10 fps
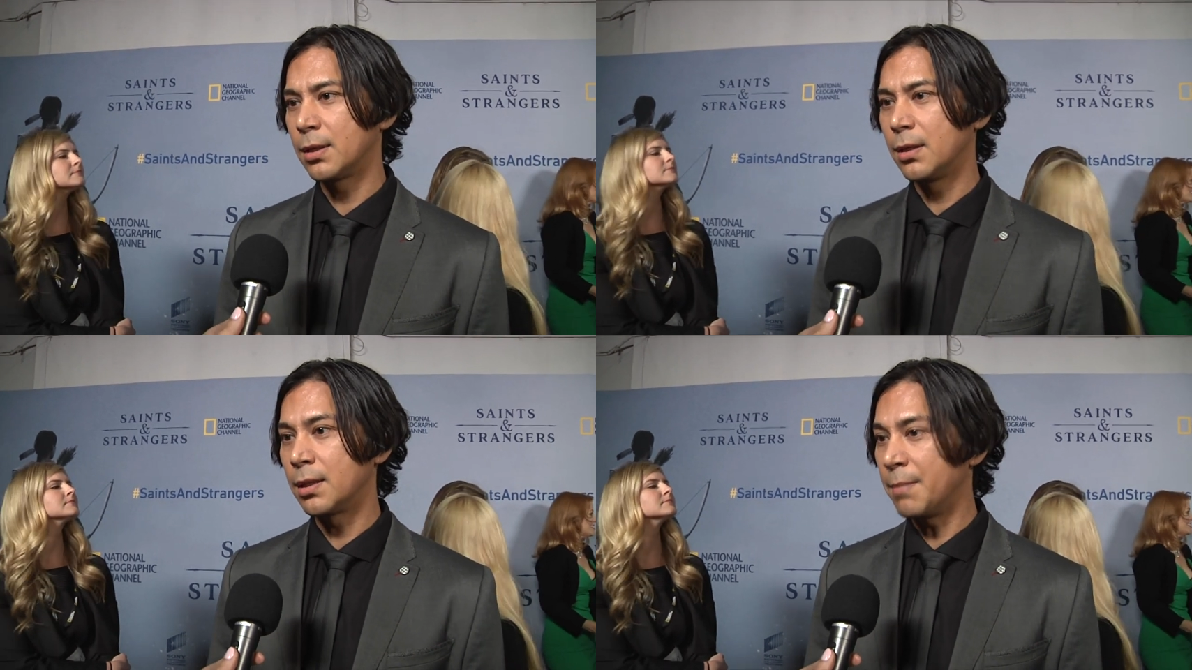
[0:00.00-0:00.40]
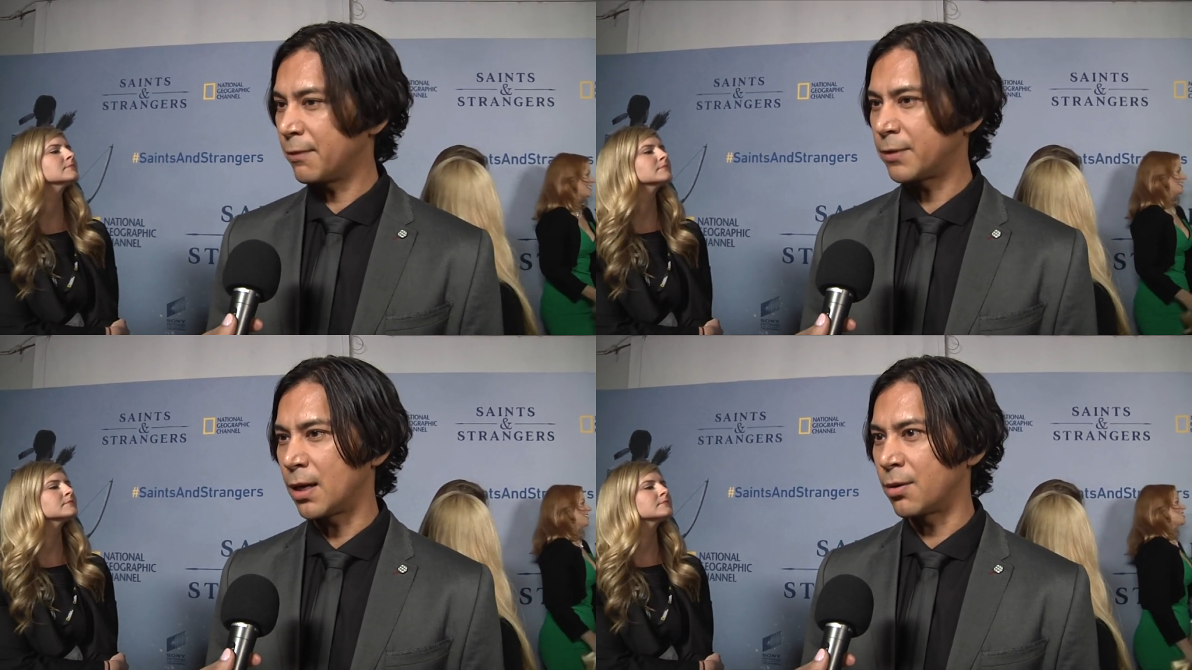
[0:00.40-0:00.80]
Speaker 1: the
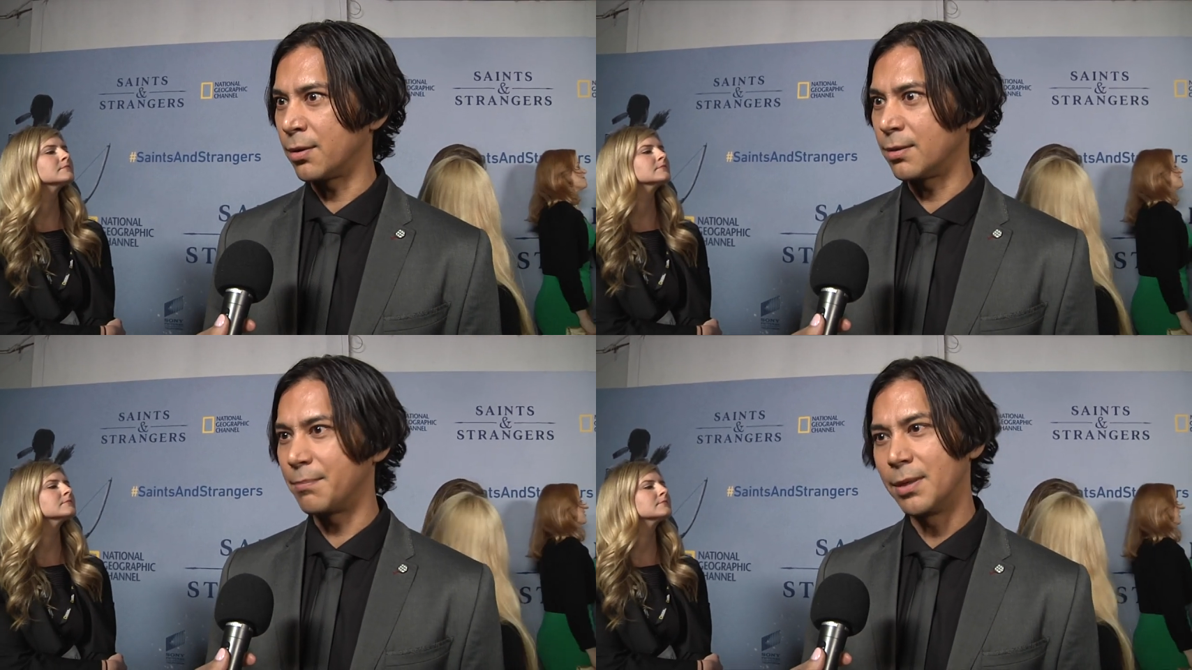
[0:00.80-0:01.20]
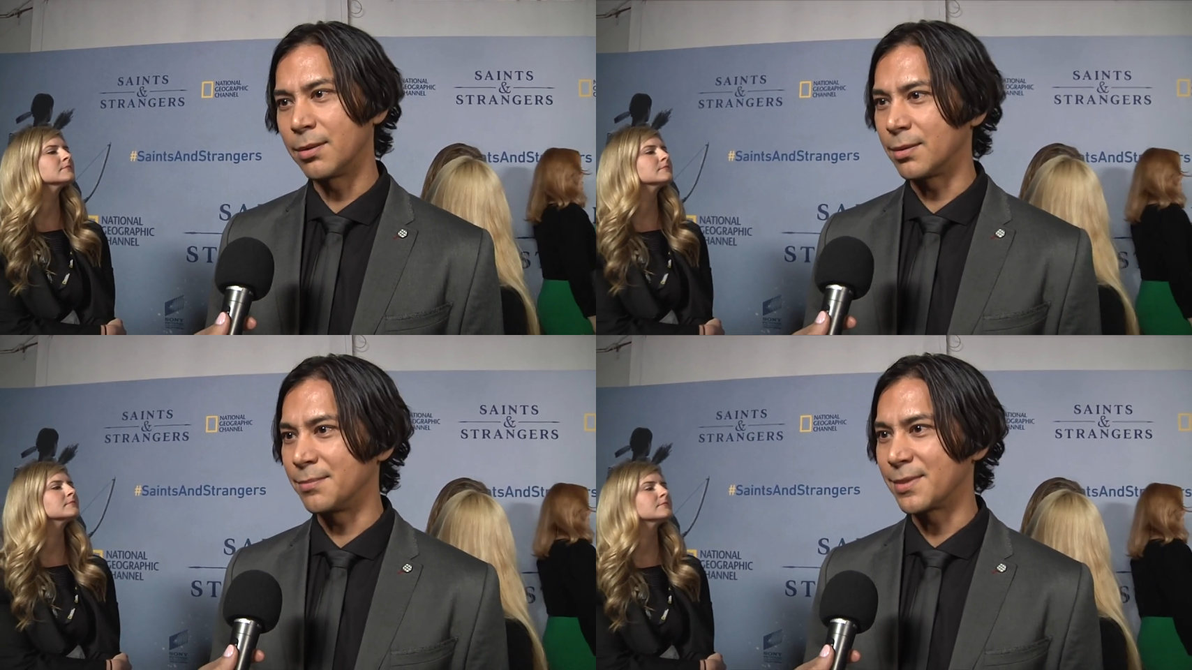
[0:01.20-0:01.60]
Mayflower and the
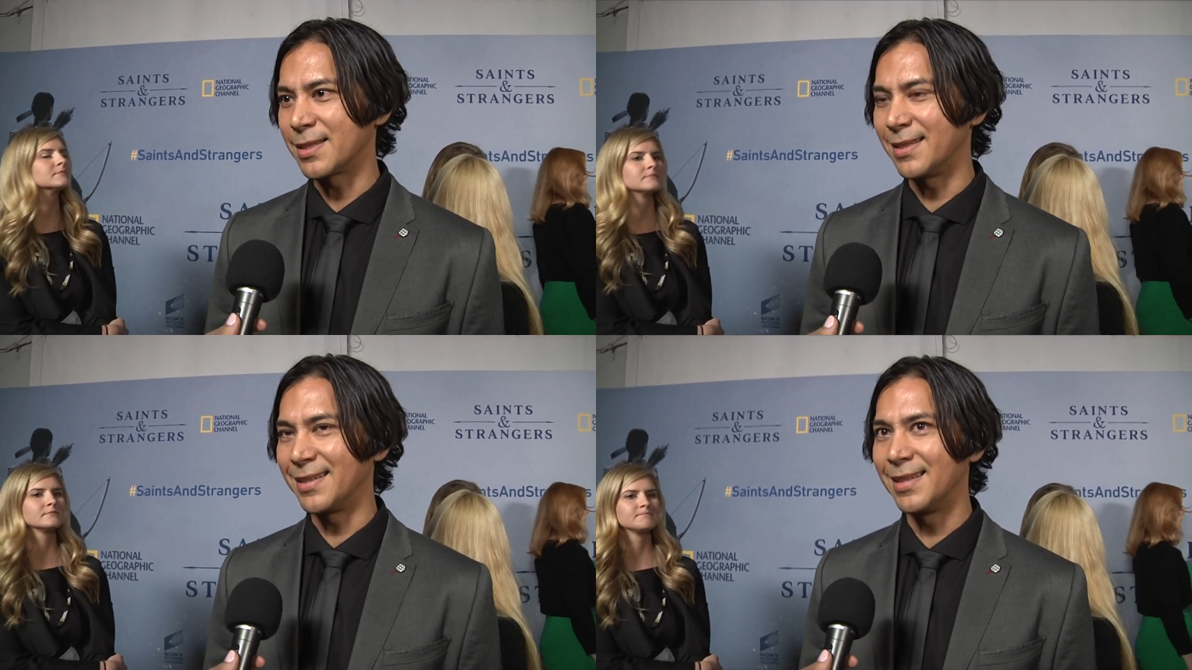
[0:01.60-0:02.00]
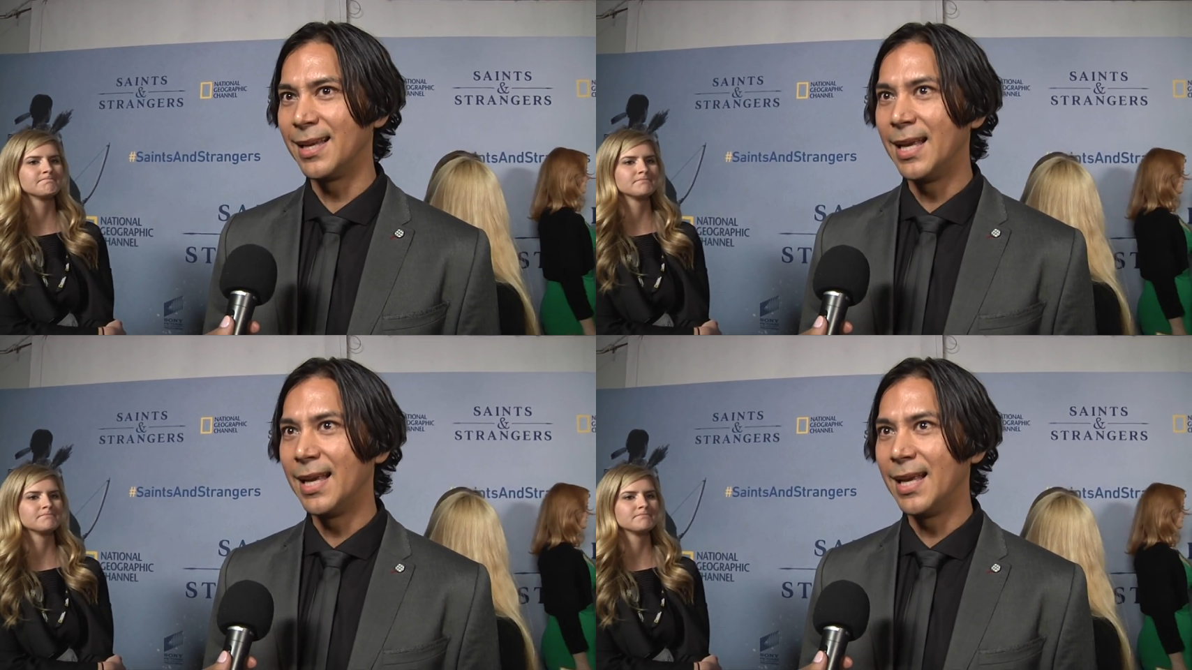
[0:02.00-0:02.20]
Pilgrims and